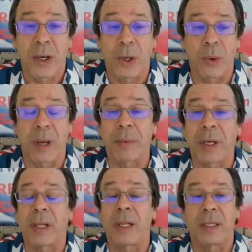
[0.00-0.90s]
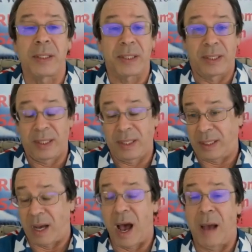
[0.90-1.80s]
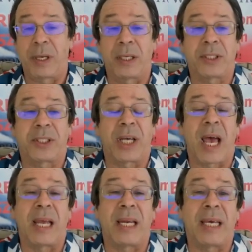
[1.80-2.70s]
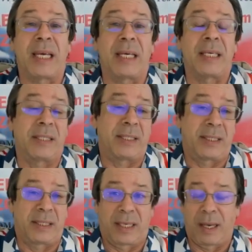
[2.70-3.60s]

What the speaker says: Criminals, communist Chinese,